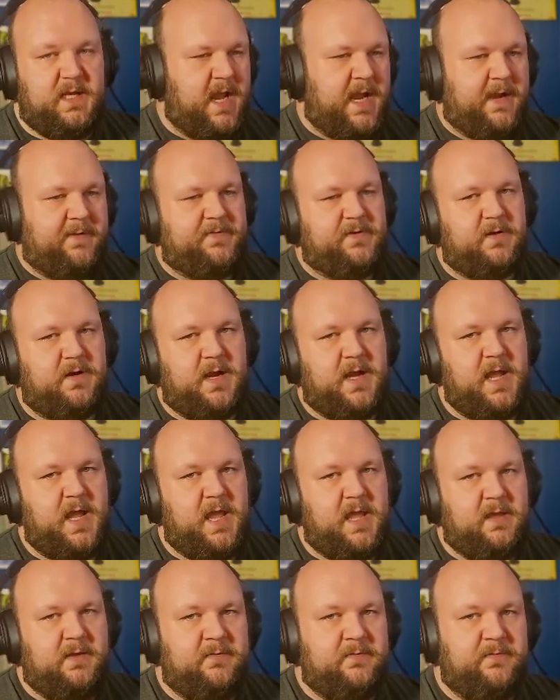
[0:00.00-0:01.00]
After I
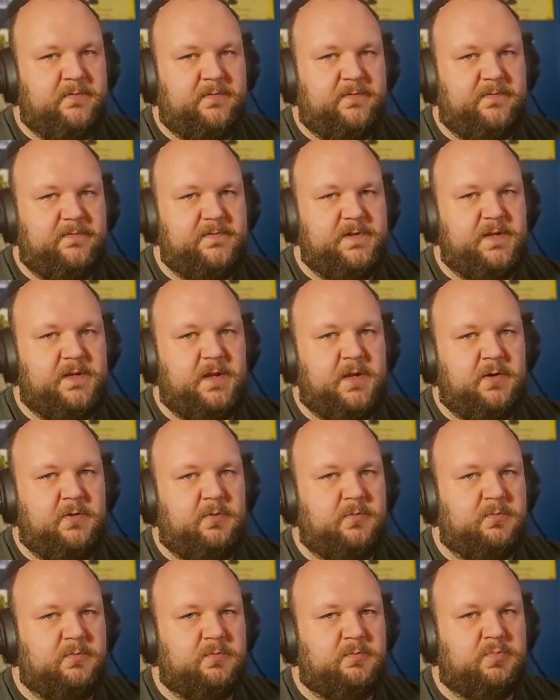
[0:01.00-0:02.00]
have, you
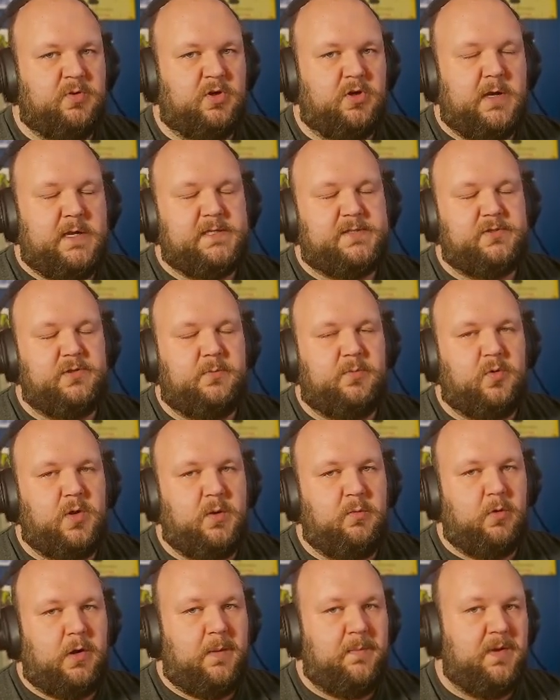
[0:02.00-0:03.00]
know, progressed to a point
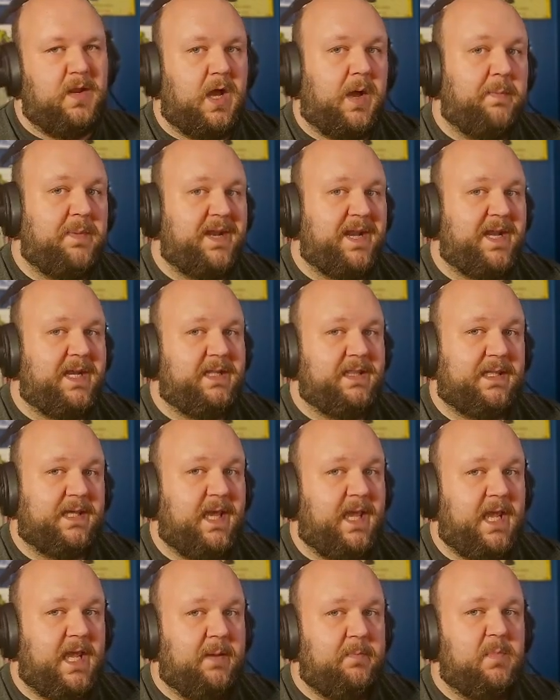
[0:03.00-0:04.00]
where I'm dominating the
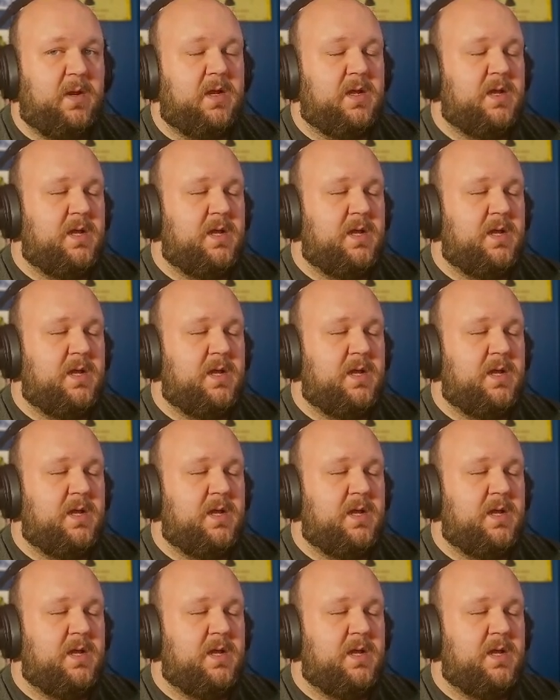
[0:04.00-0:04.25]
game,